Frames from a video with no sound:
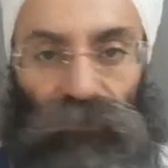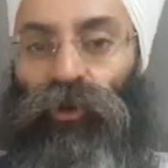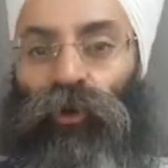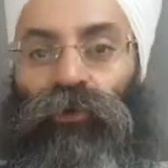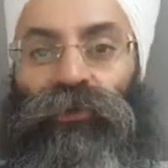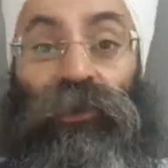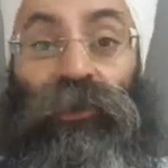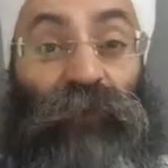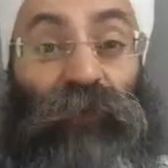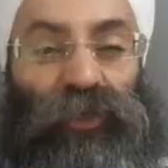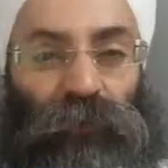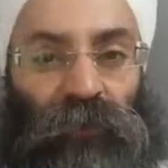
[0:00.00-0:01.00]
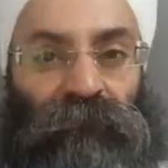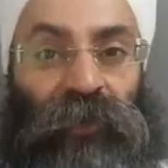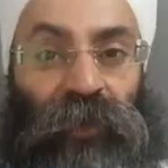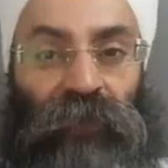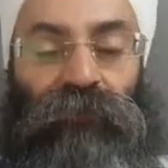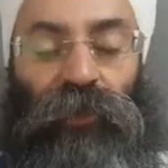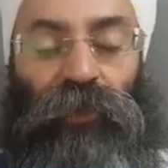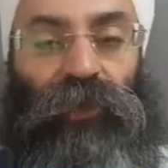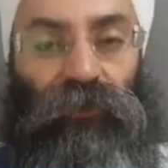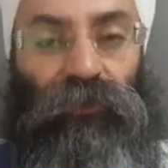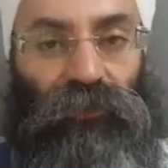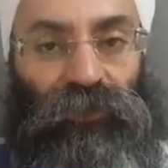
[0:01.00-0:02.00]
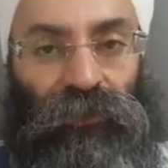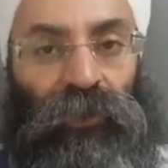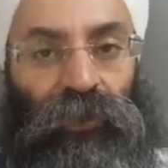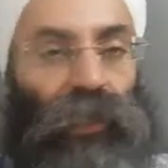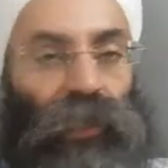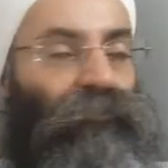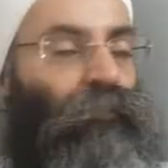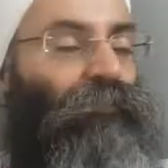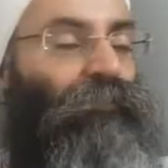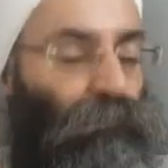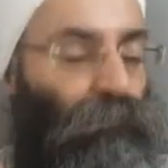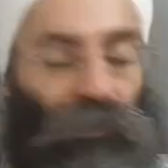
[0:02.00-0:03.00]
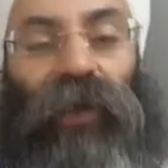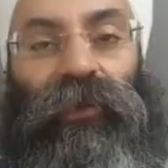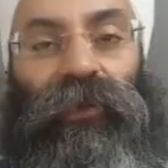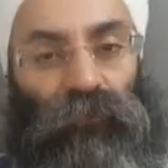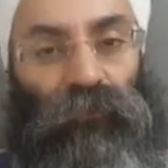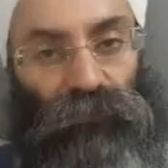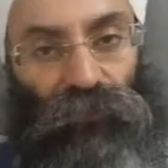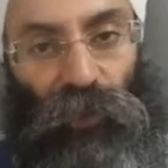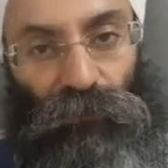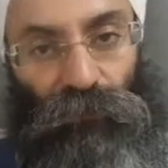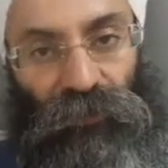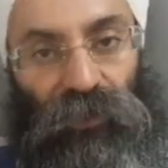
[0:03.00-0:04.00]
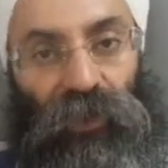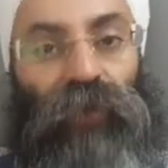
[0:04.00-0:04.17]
No, there must be a very, very big reason if something bad is also happening.